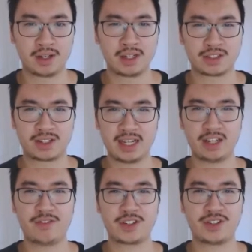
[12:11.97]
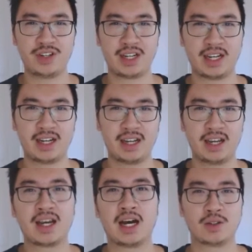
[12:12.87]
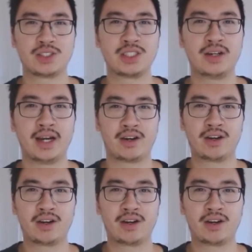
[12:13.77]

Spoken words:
So thank you for tuning in. I'll see you later.